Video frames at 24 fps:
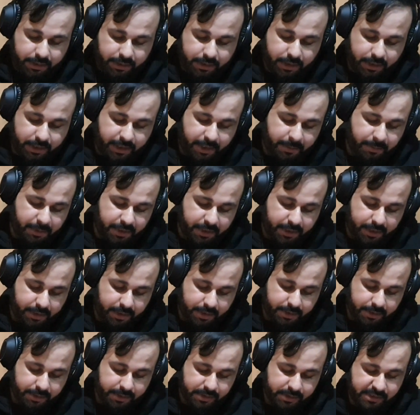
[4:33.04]
30
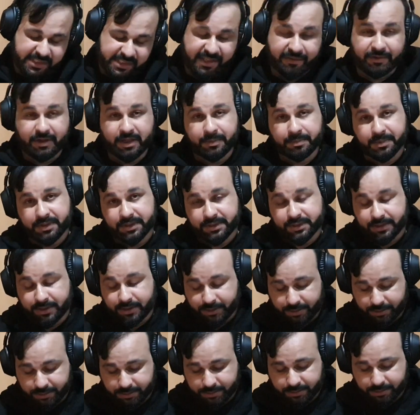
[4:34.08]
minutes, 70%,
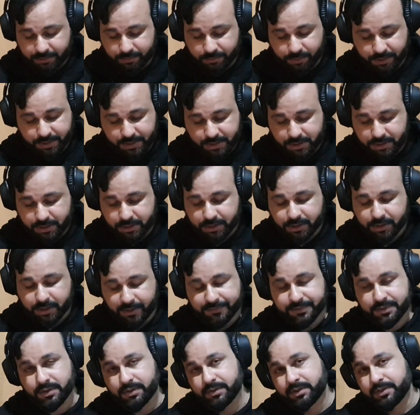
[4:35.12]
which
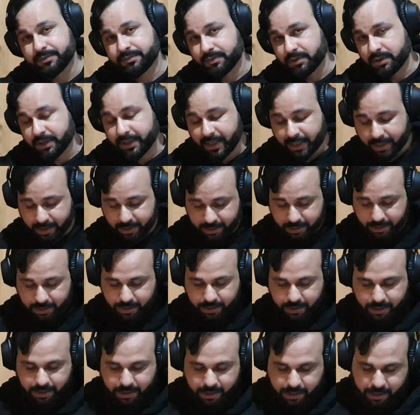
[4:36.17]
gives you the full day.
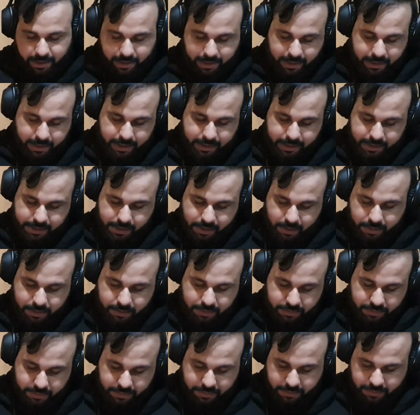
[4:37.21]

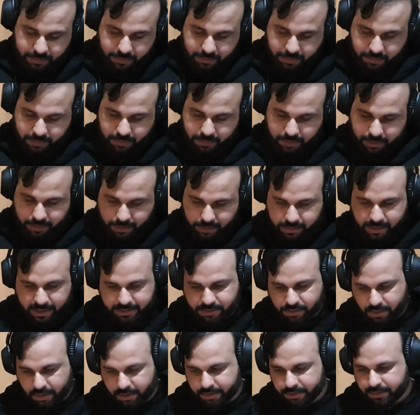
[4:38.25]
So
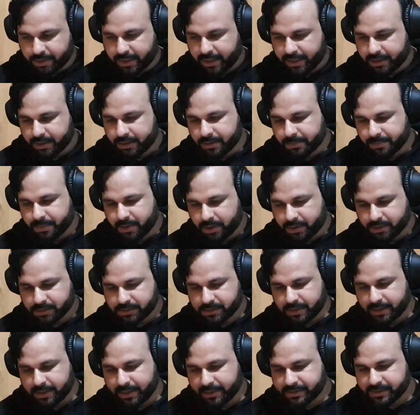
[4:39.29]
that's all you get in the
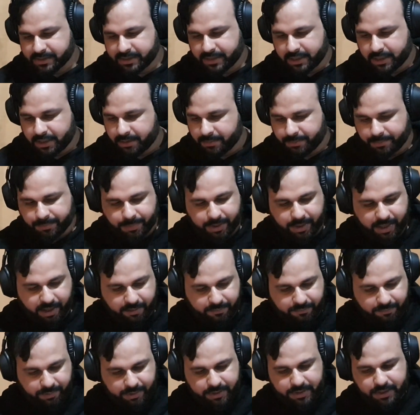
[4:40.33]
box. Let's keep
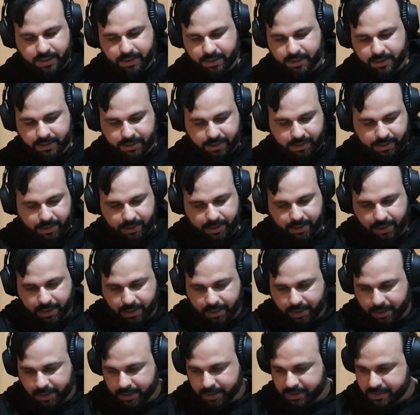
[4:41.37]
everything
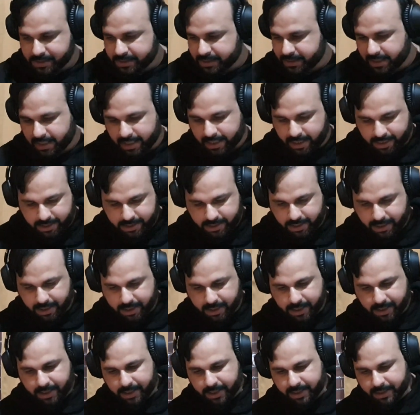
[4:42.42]
aside
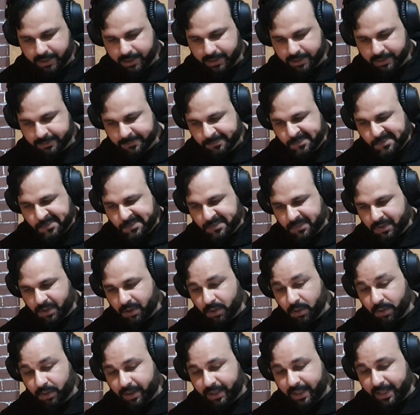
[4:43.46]
and
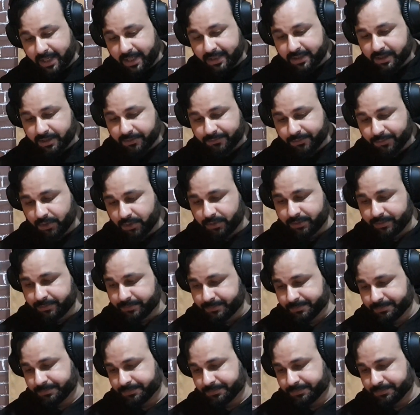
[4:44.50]
look at the phone.